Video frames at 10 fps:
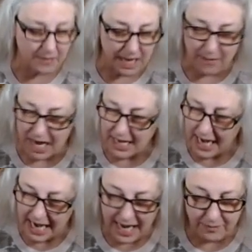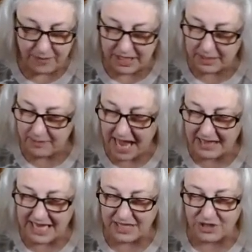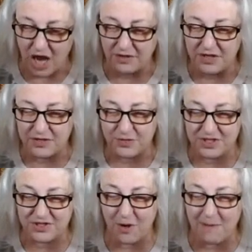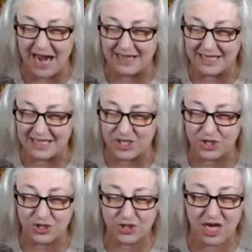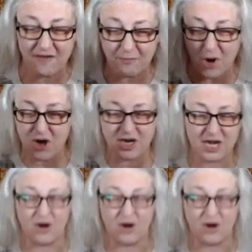I might add, but the backlash on this was so bad that the chief marketing